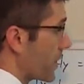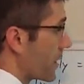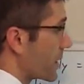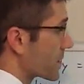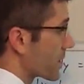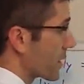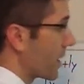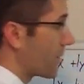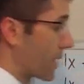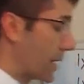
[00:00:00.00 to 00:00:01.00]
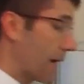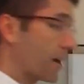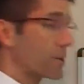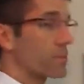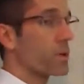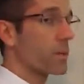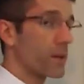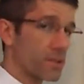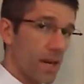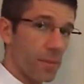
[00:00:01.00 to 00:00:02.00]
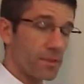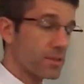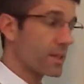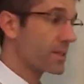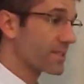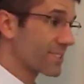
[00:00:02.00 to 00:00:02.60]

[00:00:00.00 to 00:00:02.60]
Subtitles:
is 11, and now it's pretty much common sense.